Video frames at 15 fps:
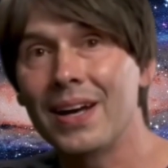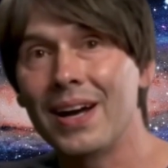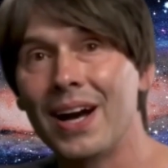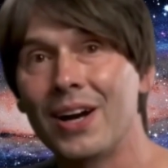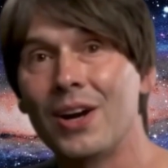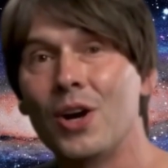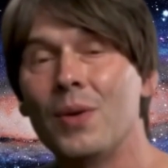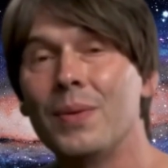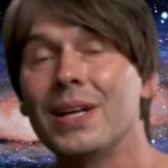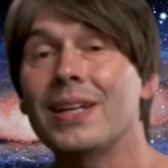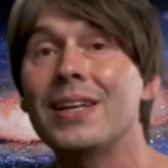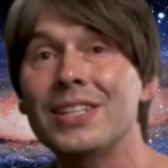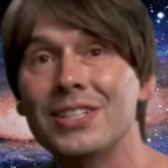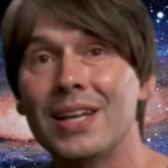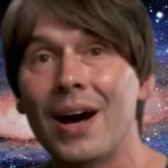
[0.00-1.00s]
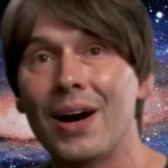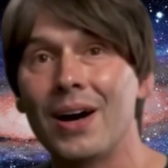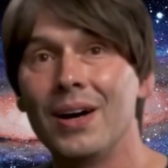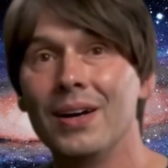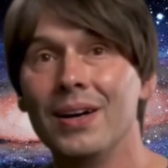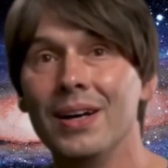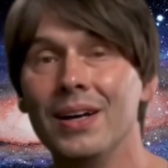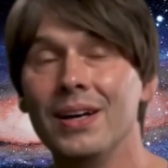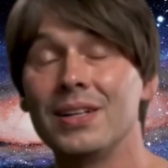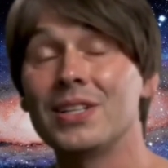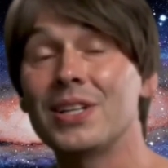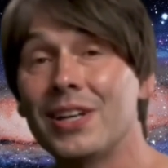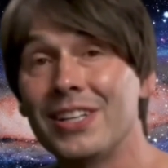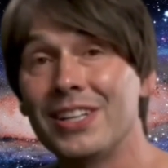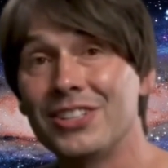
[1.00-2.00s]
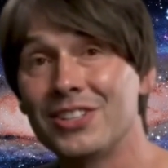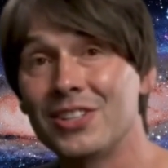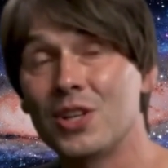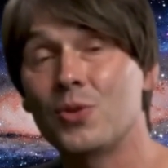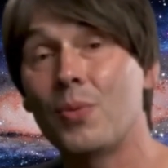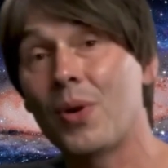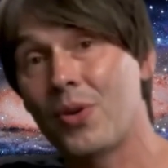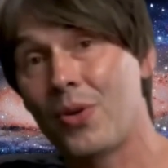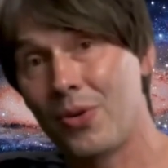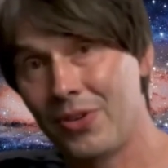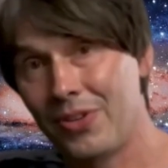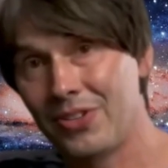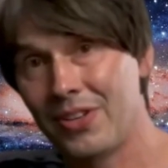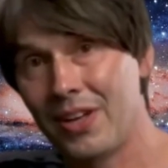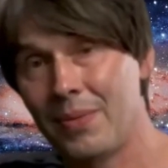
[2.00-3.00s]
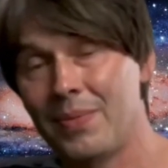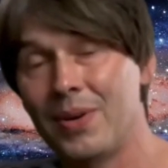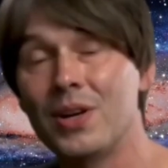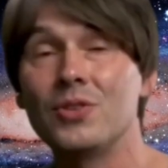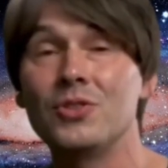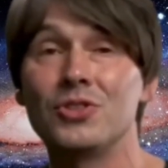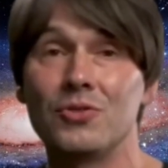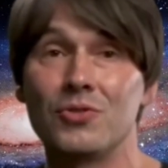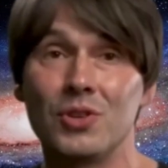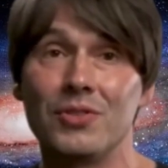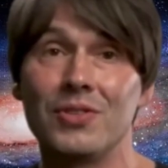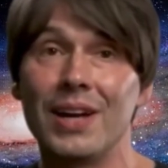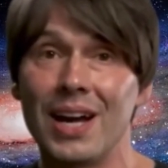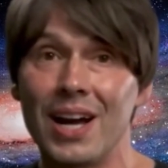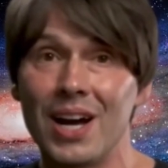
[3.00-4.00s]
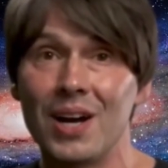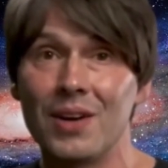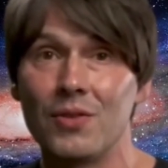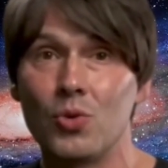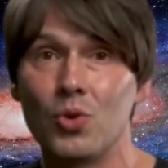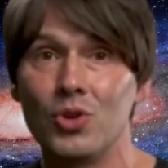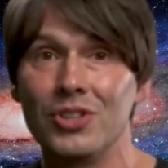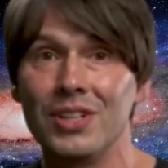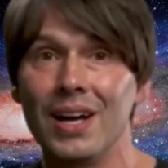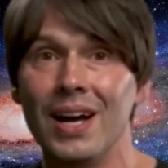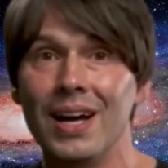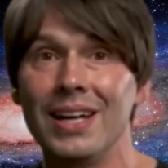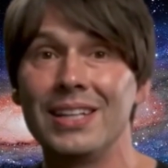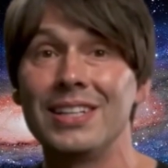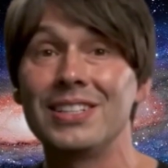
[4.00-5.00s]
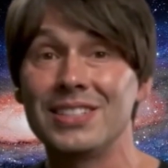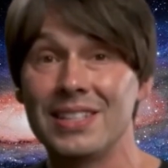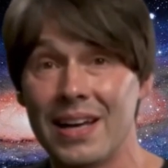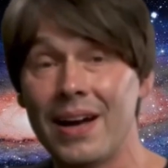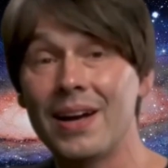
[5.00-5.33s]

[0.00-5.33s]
Our comets are dirty snowballs composed of roughly half water ice,